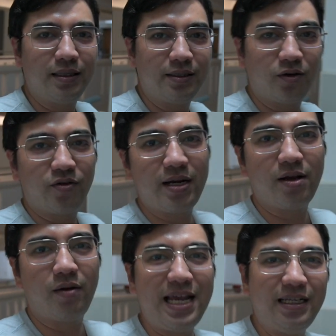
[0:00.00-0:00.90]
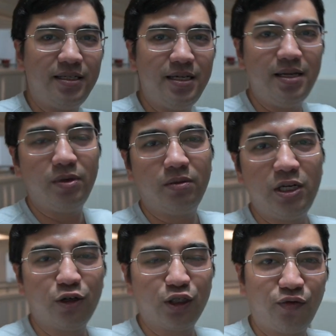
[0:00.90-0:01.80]
So right now 18
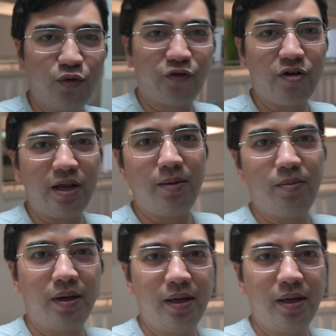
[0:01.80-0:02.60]
millimeters full frame.